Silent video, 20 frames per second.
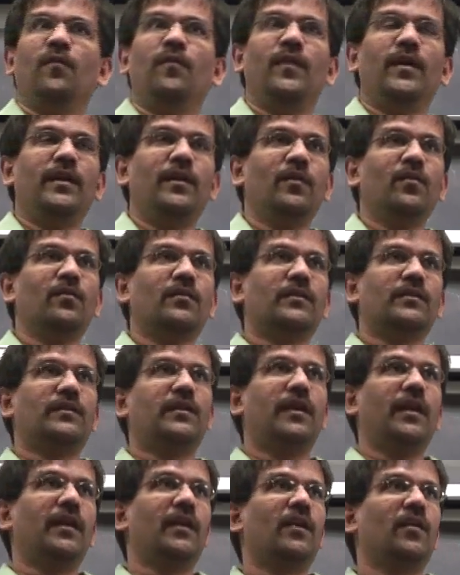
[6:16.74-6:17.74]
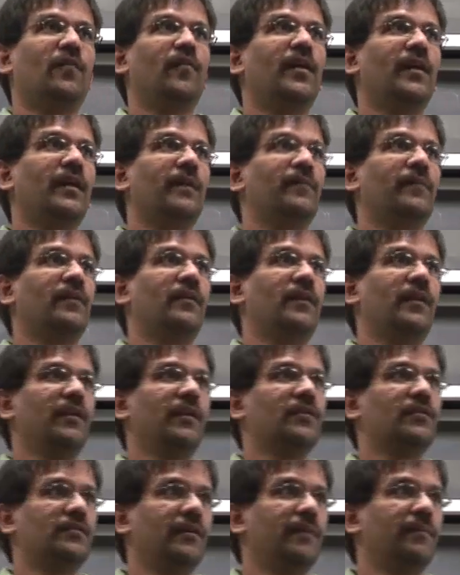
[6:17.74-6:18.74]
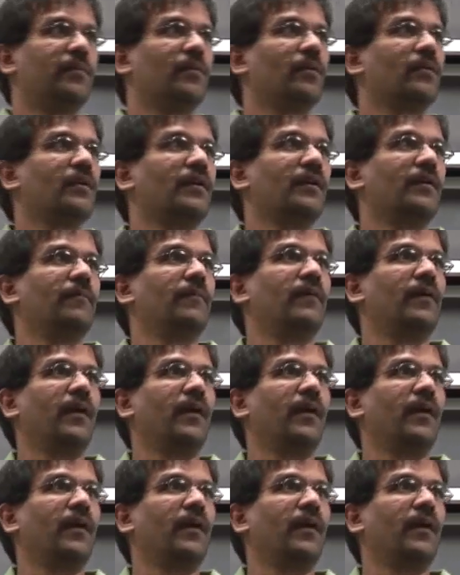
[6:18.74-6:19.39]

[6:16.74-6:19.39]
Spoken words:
when you take your variable in your C program